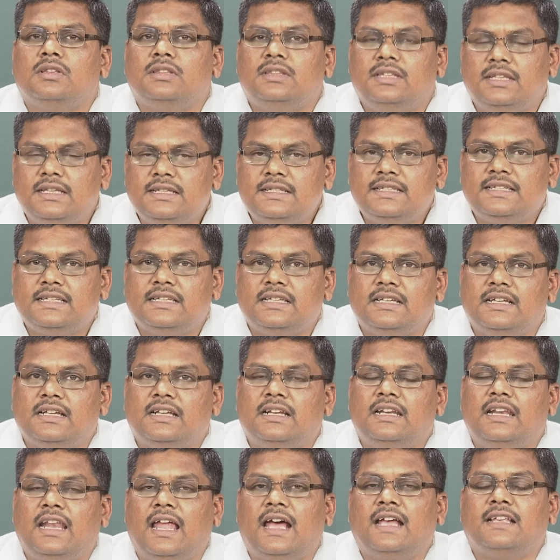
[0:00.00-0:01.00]
this
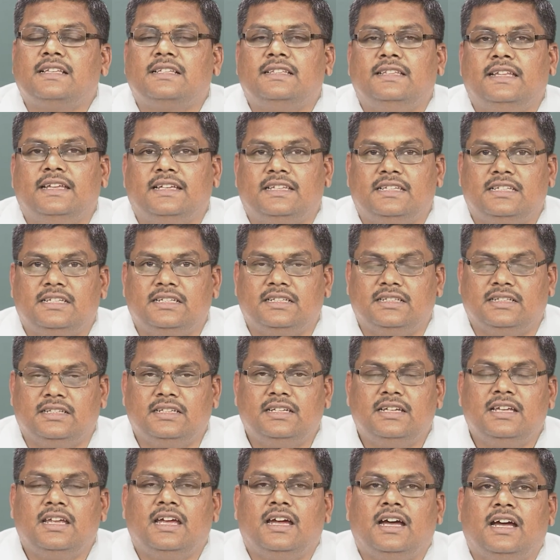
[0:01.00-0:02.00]
last lecture
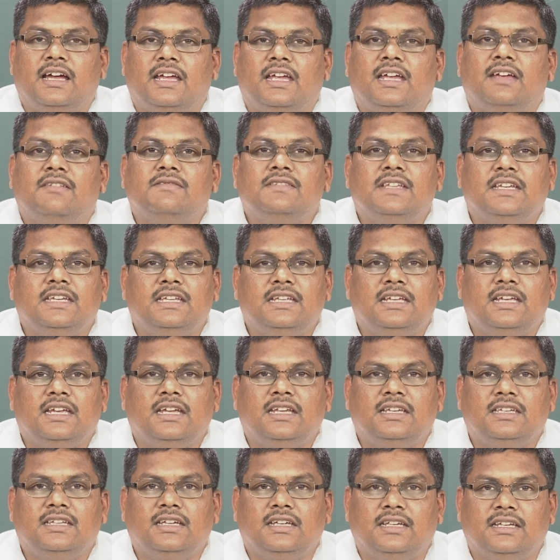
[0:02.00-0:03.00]
I have
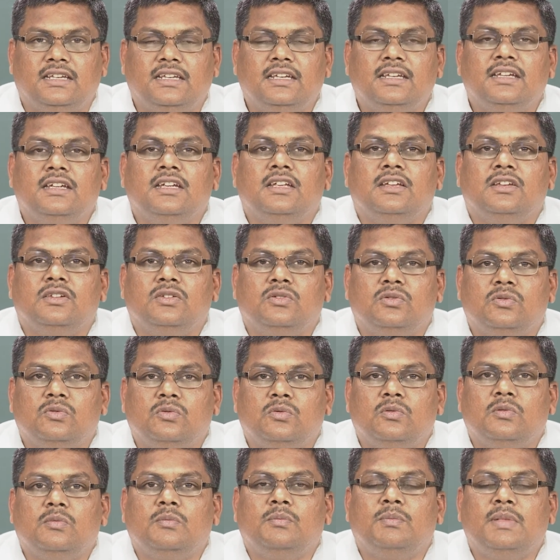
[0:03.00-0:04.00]
dedicated
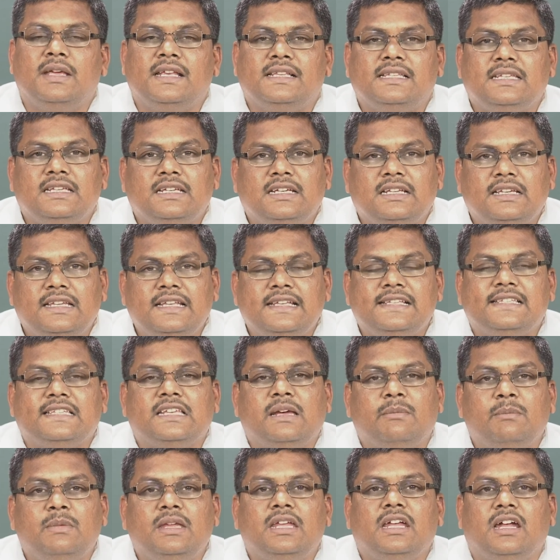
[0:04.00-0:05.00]
to basically
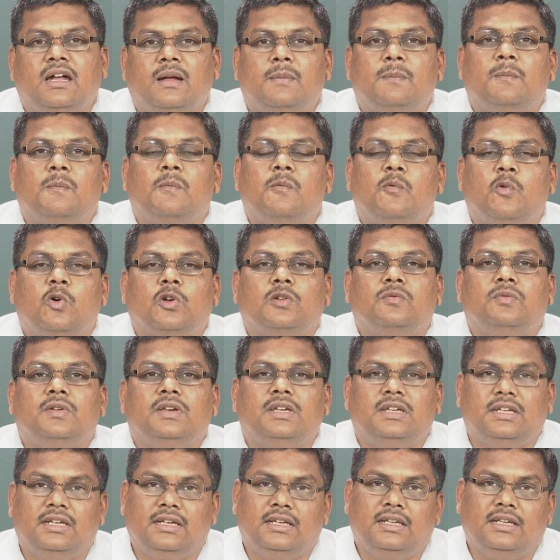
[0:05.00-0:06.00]
summing up what we
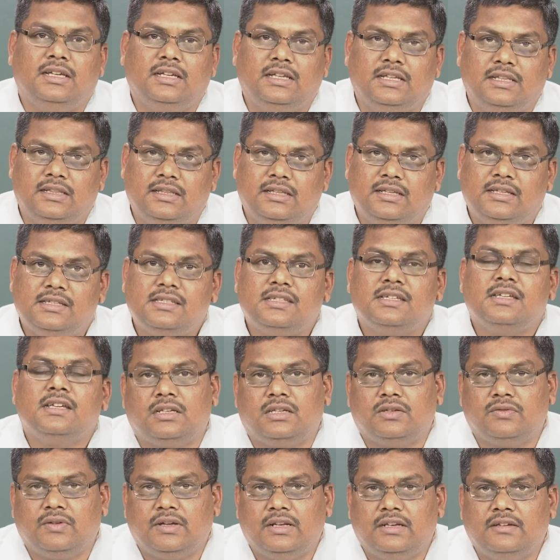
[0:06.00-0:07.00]
did in these
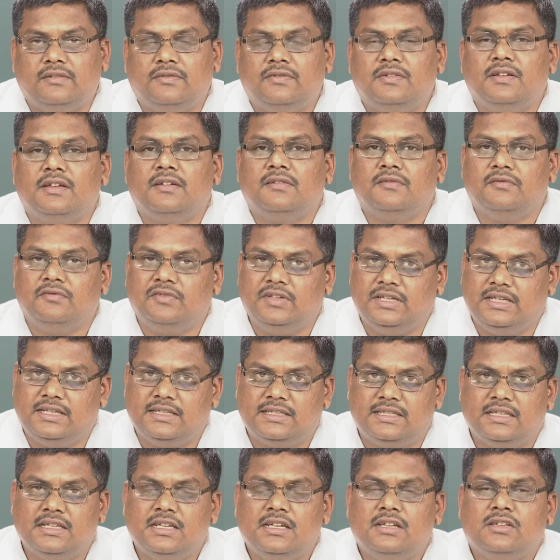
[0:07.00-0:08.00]
12
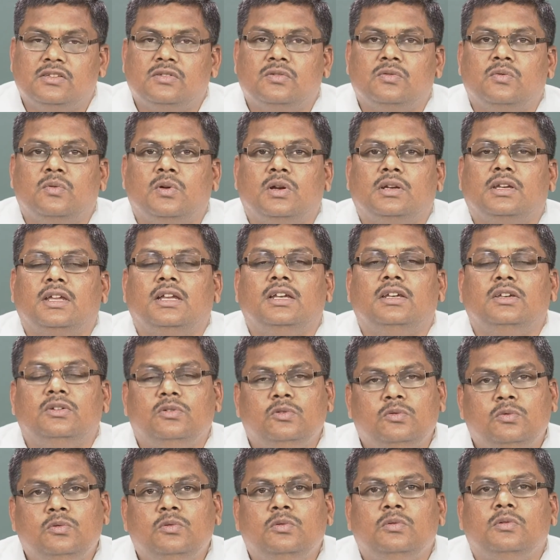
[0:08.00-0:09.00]
weeks. So, what I will
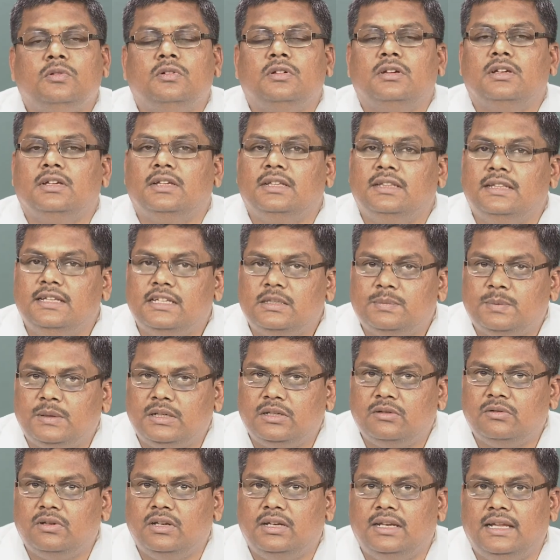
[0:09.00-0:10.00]
do in this
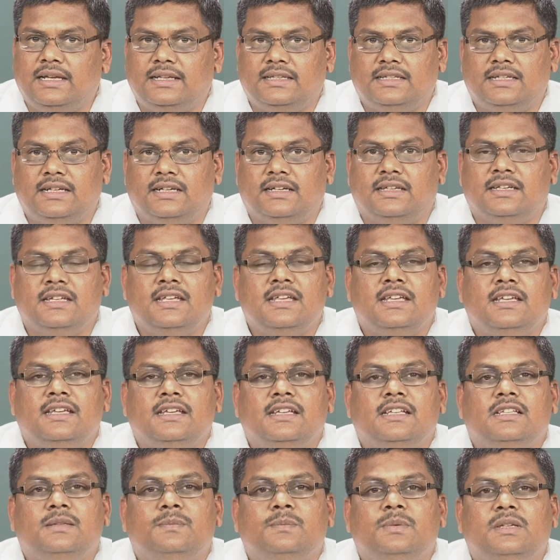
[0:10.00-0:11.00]
particular lecture
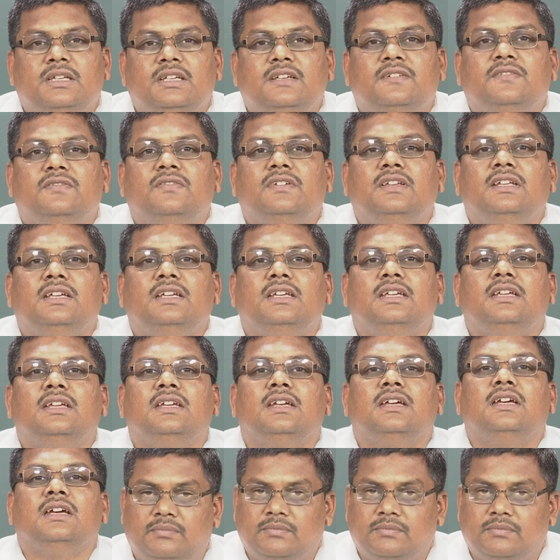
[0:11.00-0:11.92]
is briefly